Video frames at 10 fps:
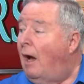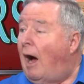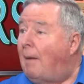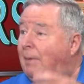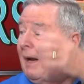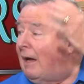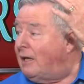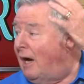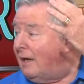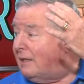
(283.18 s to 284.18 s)
Up in our
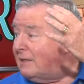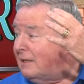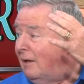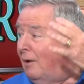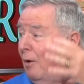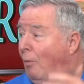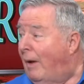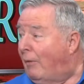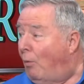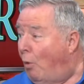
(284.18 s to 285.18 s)
gutters,
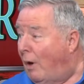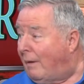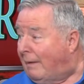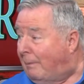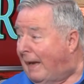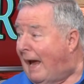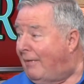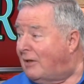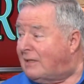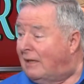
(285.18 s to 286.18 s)
where the water
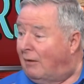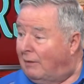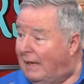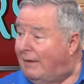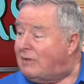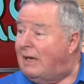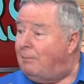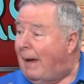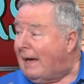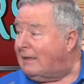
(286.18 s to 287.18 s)
gathers and the leaves can
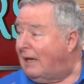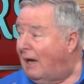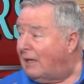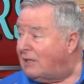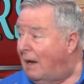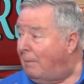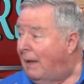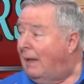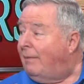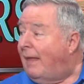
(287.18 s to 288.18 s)
back the gutters up,
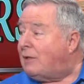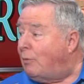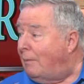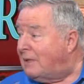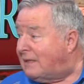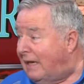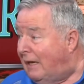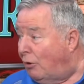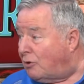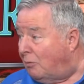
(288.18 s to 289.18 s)
that's where
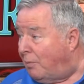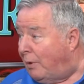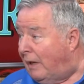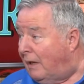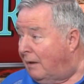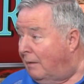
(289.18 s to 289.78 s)
mosquitoes will breed.